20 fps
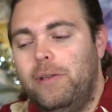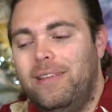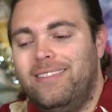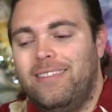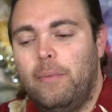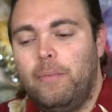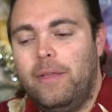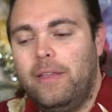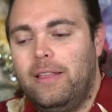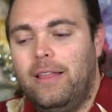be
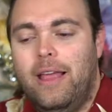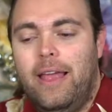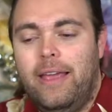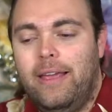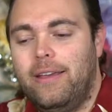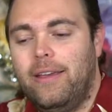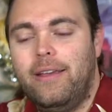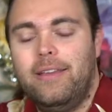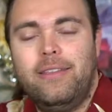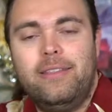something
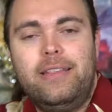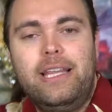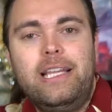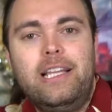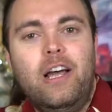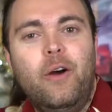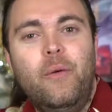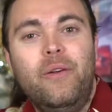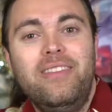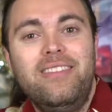like uh,
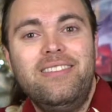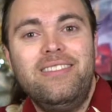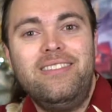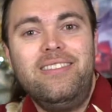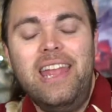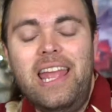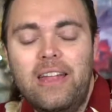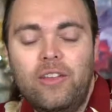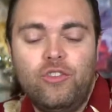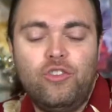Lilo and
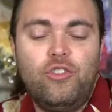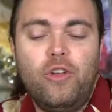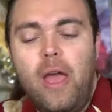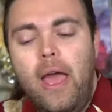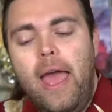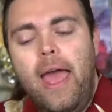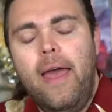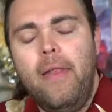Stitch.